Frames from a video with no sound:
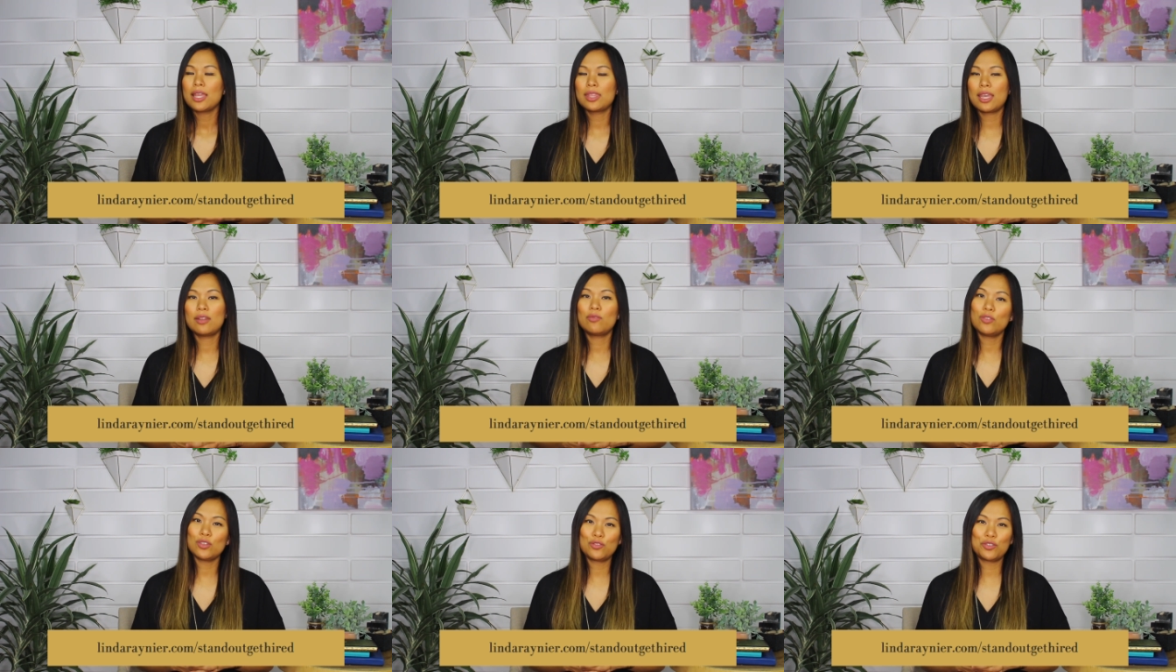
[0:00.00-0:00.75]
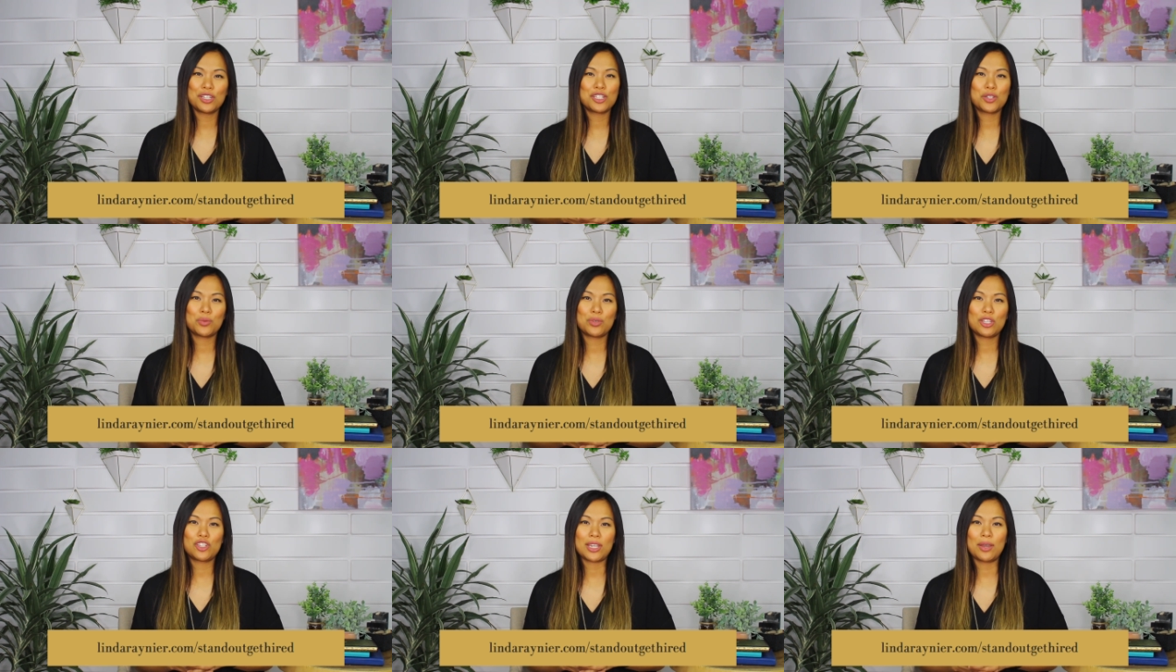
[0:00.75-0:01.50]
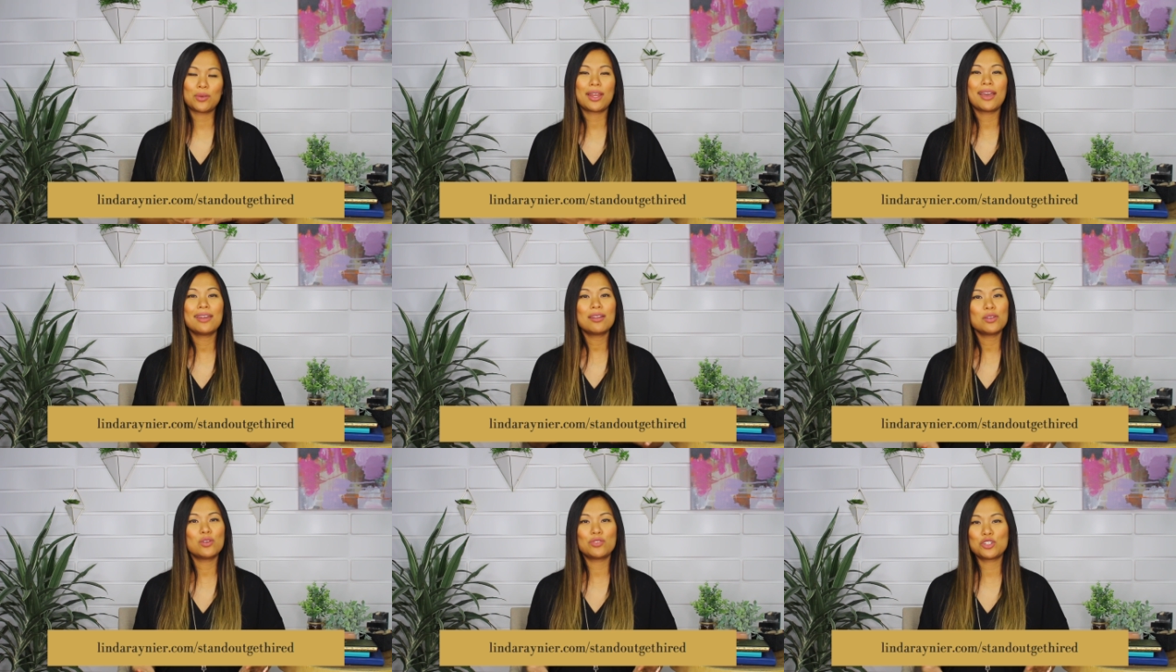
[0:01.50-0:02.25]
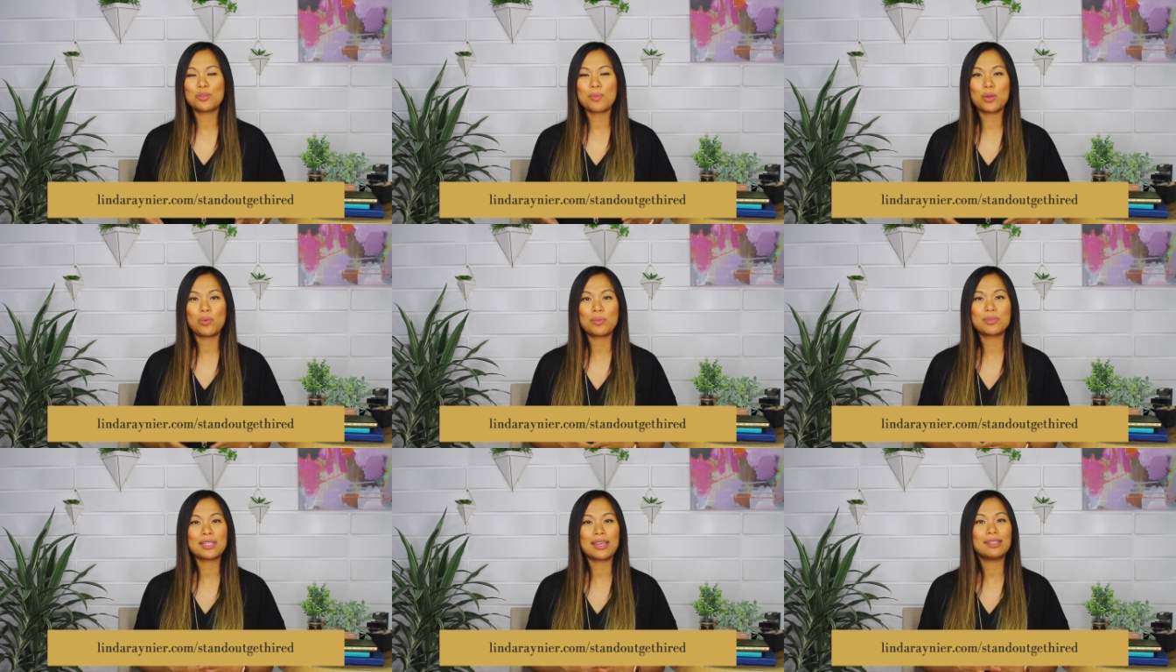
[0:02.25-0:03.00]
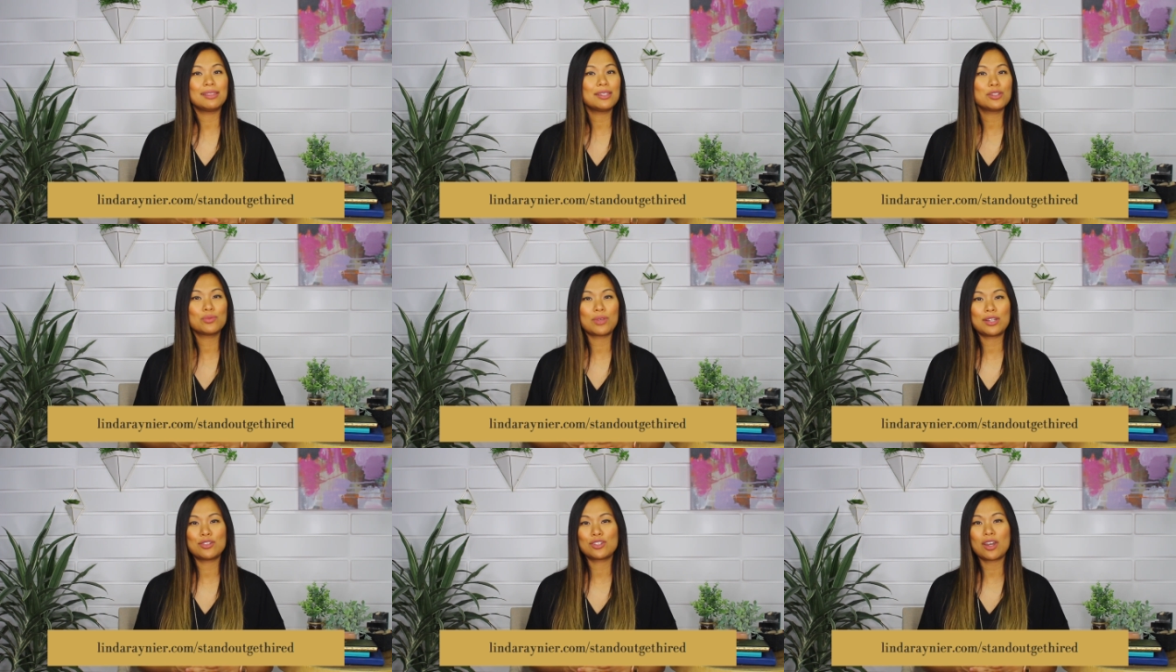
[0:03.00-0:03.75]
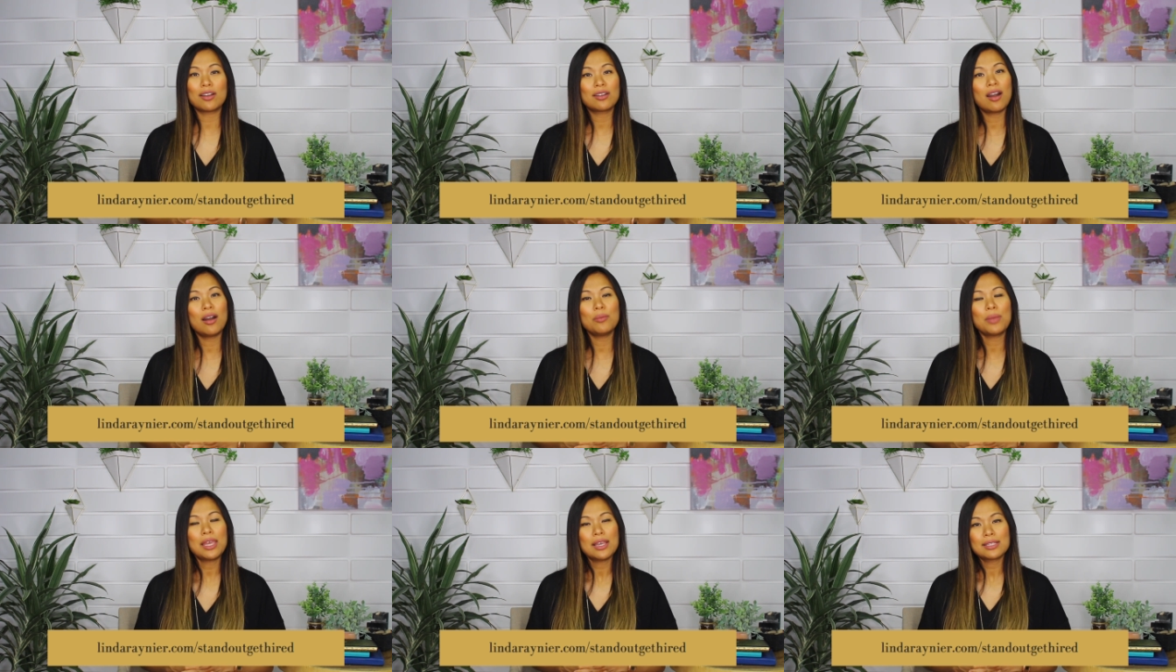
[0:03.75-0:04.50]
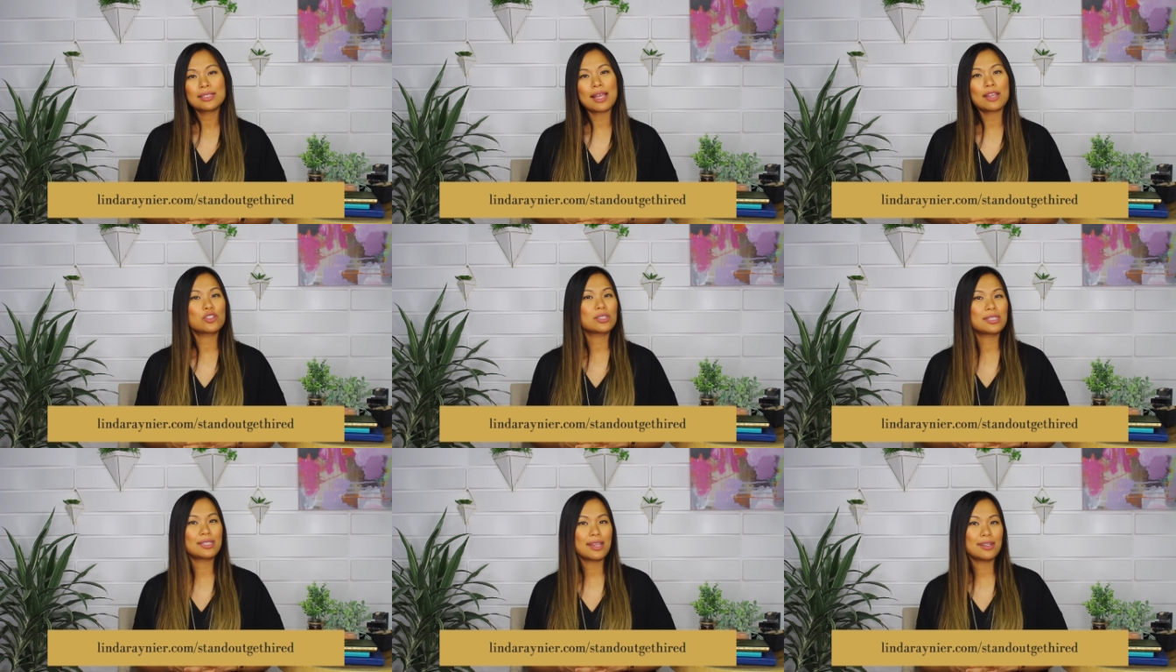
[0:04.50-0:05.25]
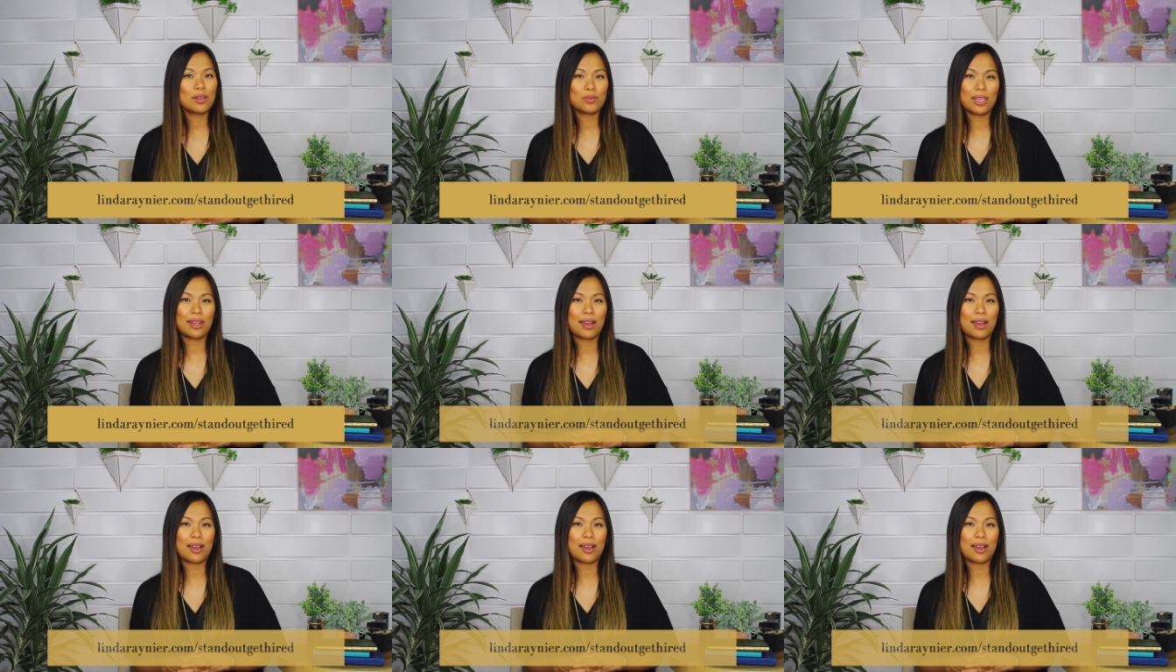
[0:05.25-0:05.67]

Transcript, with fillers: then feel free to reach out. Head on over to my website, linda raynier dot com slash stand out get